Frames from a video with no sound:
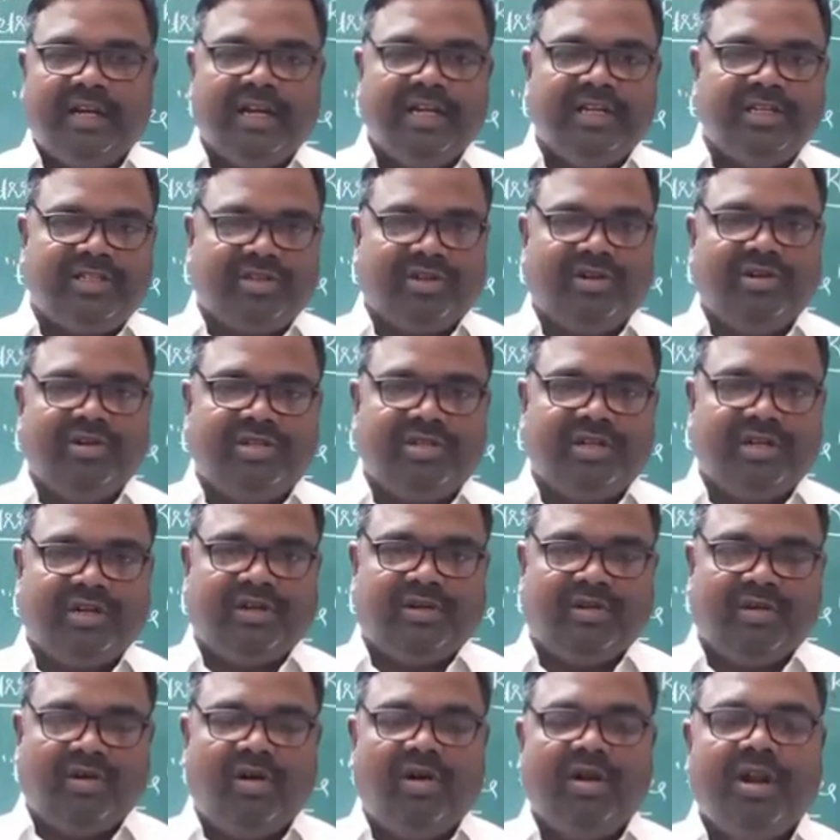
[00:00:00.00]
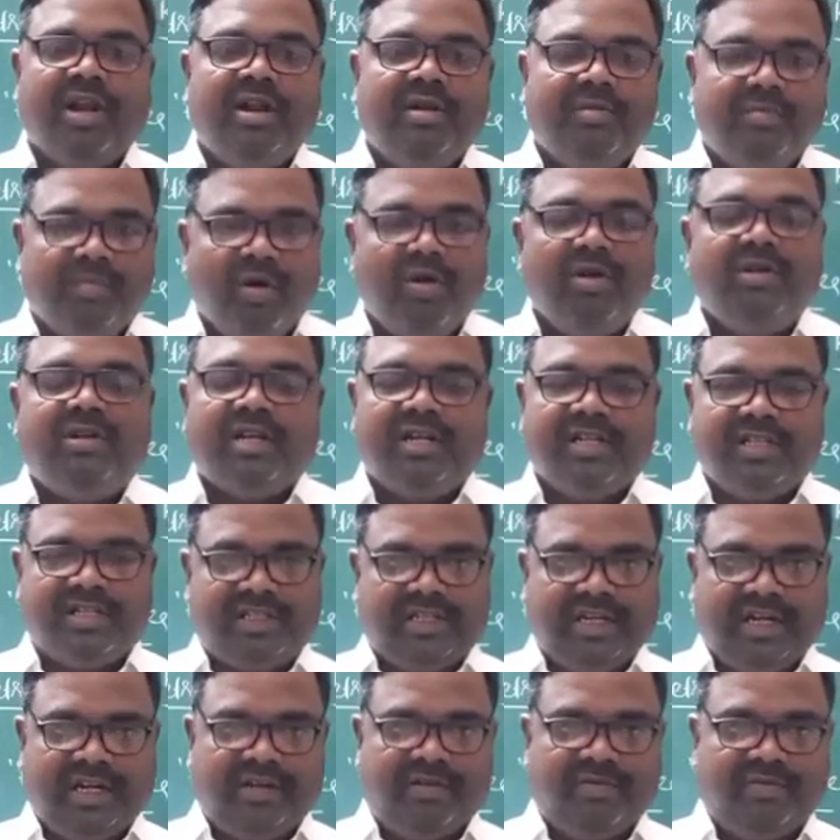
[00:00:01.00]
in solution or in molten
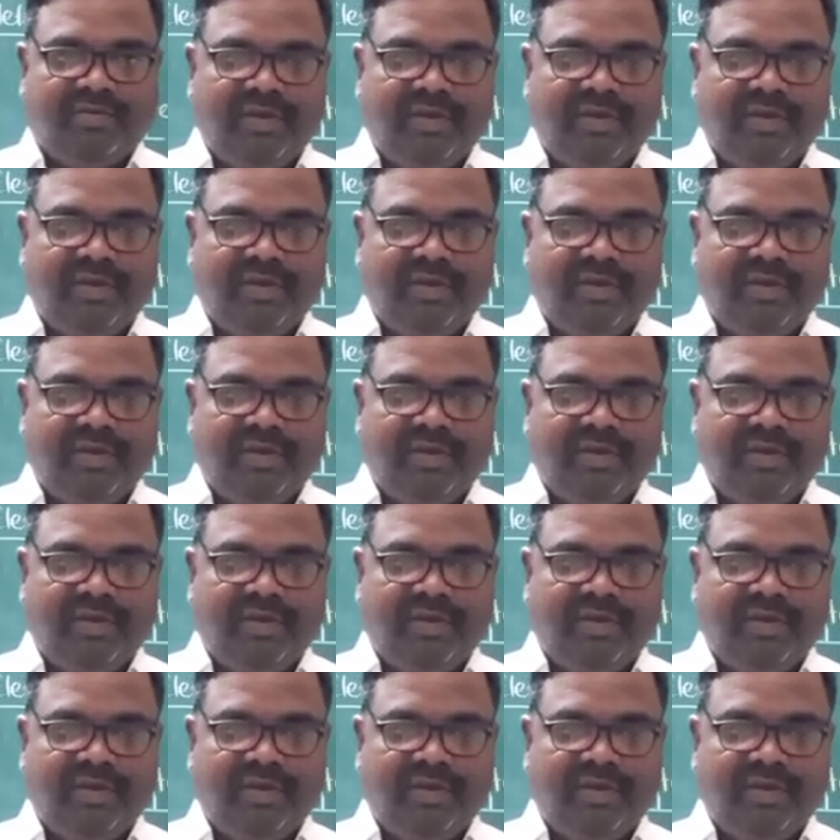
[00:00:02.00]
state.